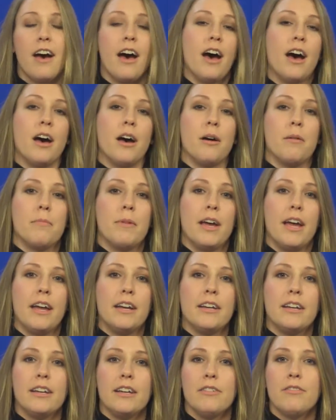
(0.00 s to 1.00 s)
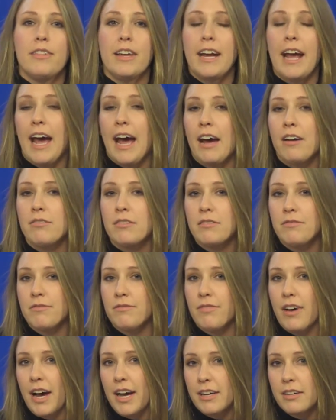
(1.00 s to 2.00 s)
and if they haven't
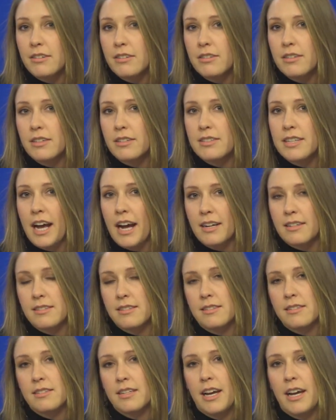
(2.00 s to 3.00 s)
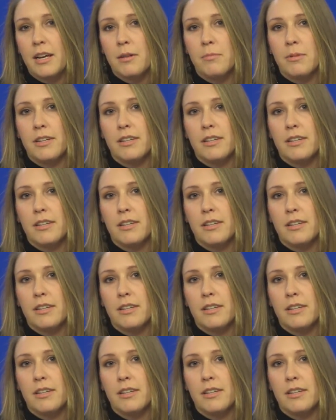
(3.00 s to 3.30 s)
filed their taxes yet,